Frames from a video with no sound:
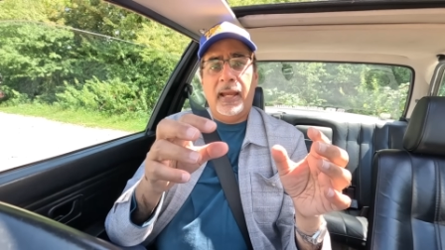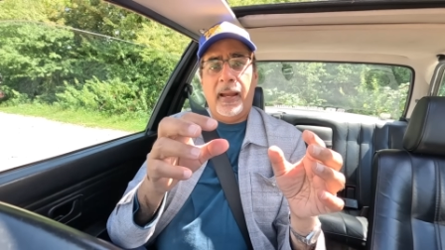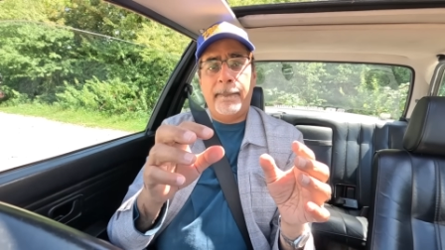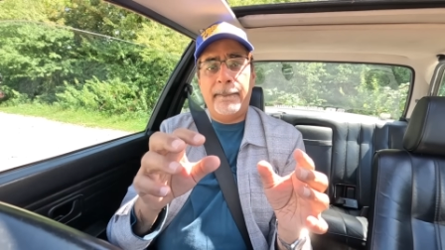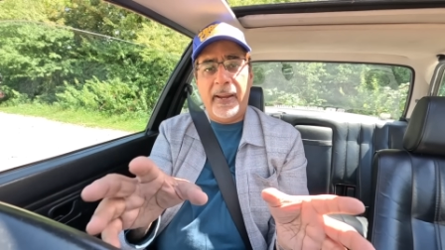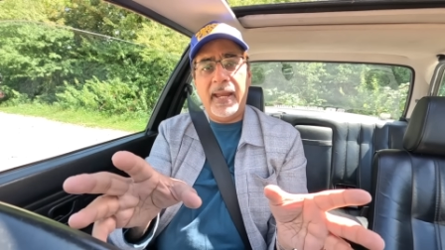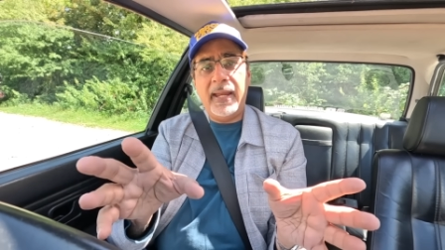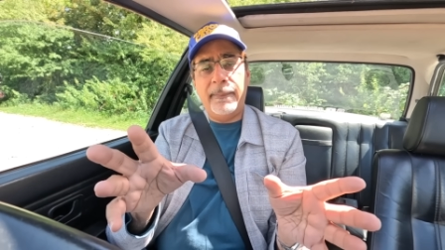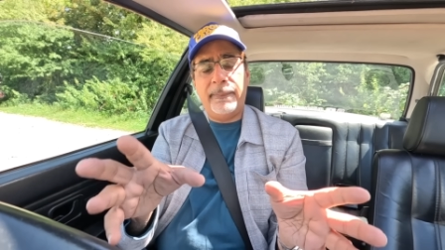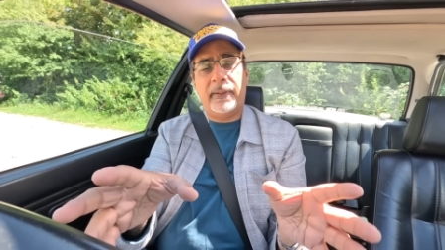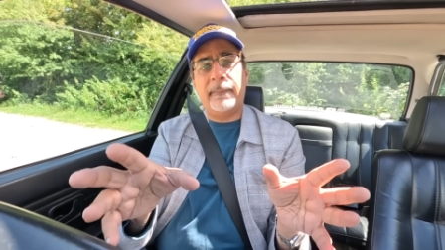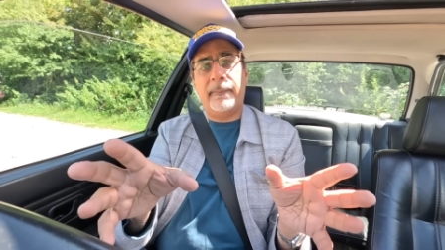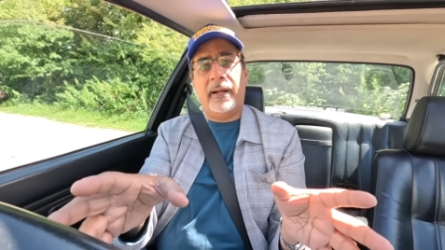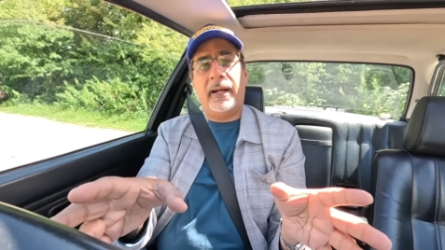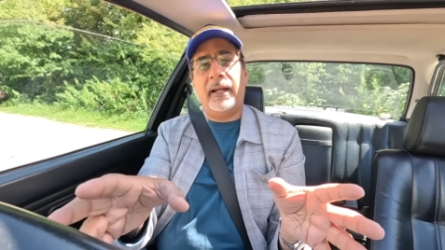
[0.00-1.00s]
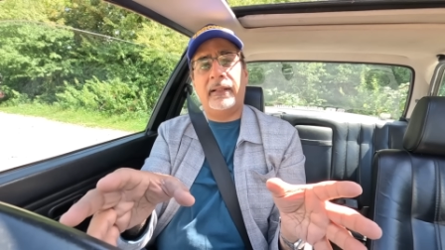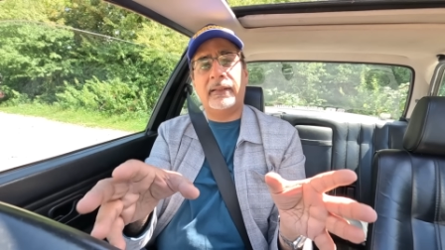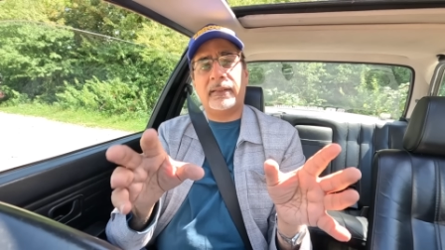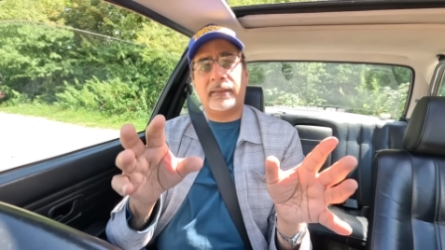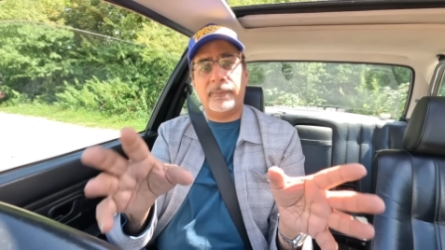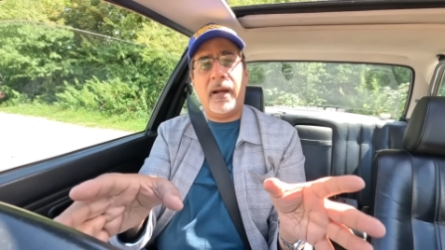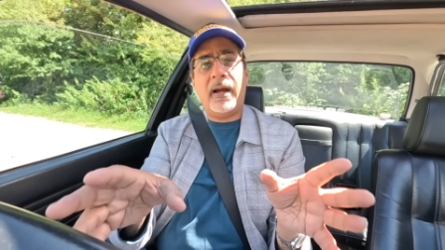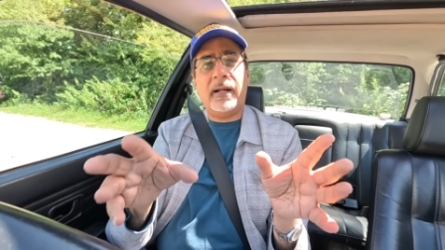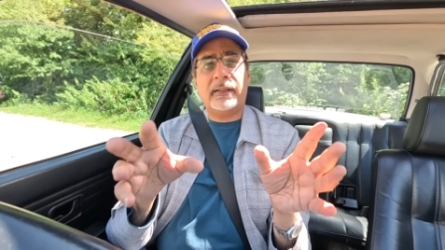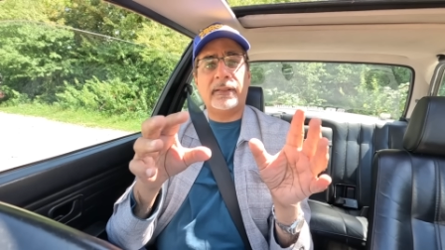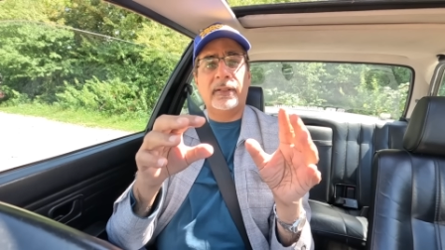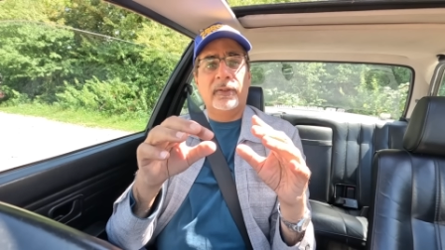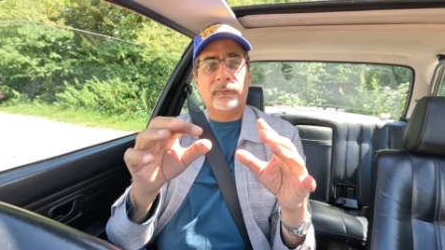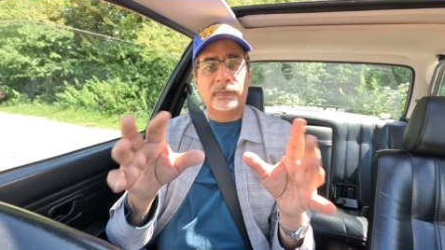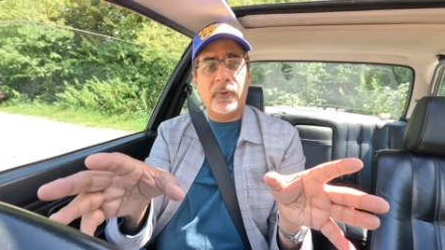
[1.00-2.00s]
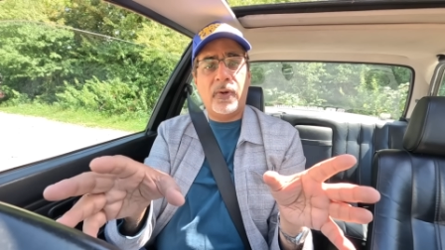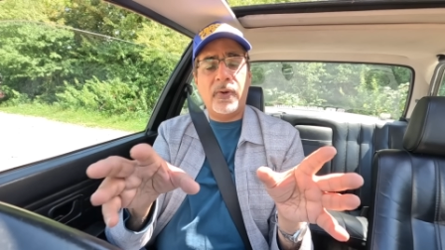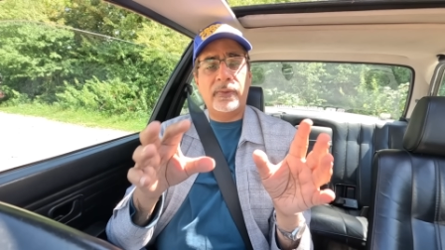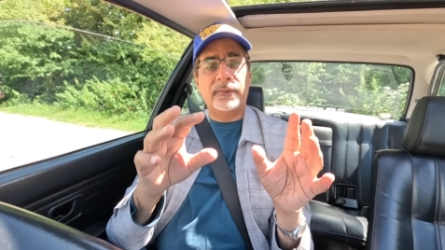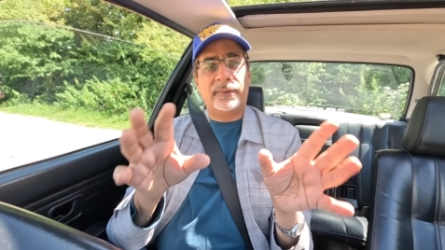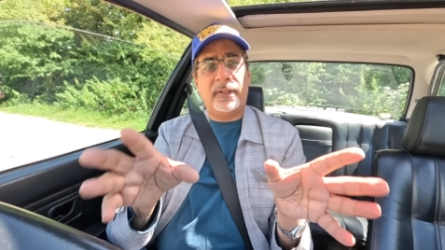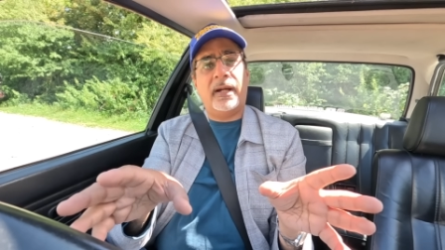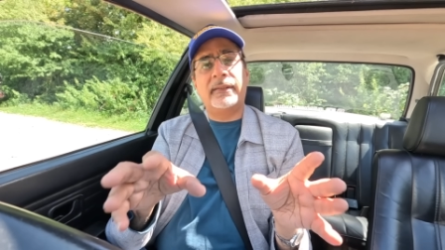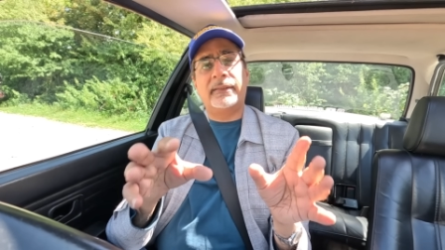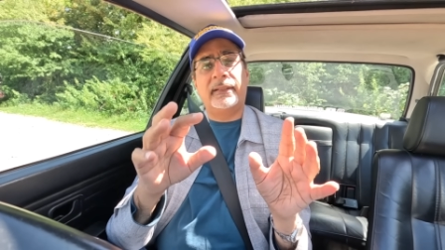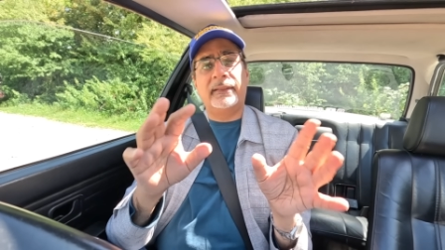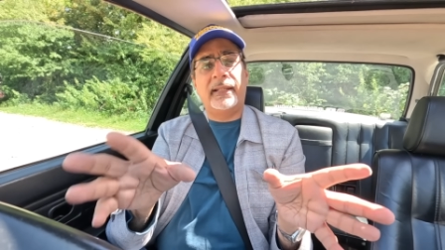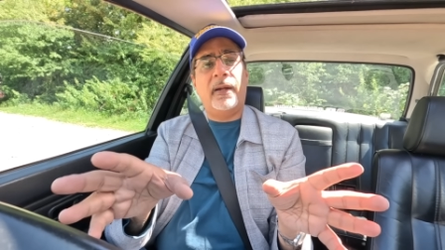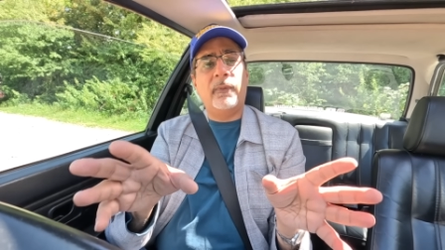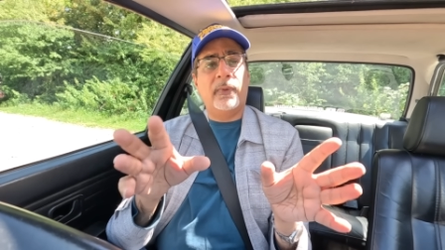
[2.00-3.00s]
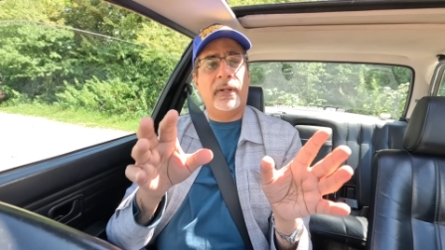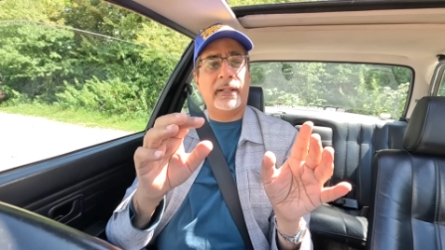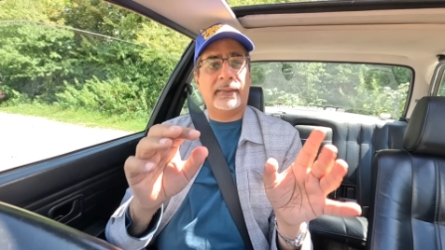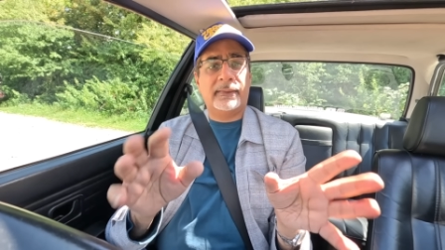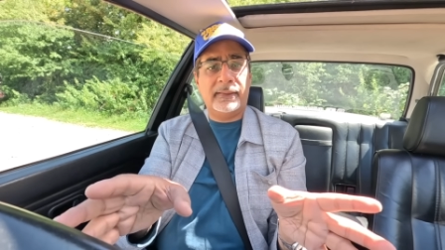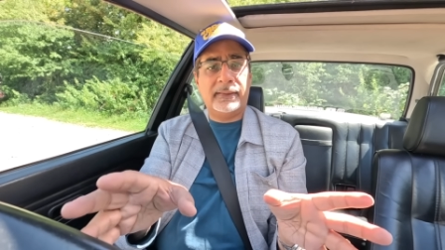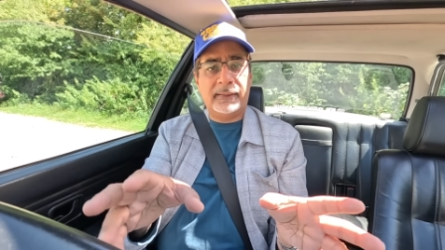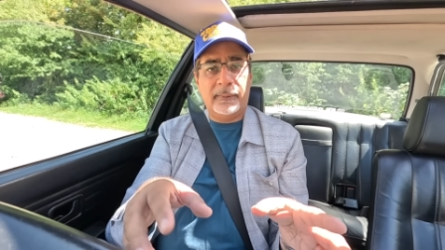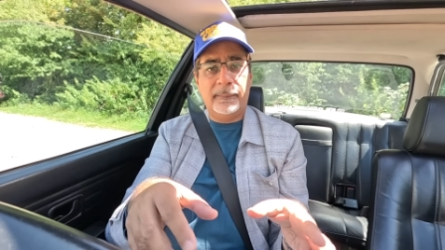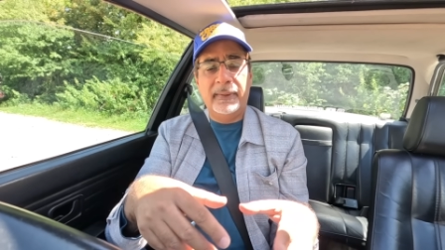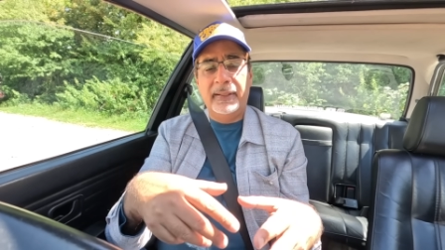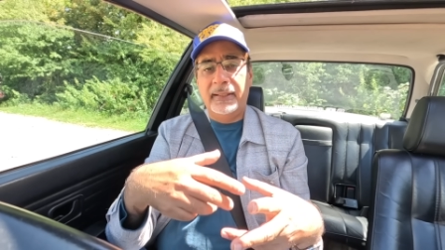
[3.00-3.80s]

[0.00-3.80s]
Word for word: a pay-per-mile smart road charging network system.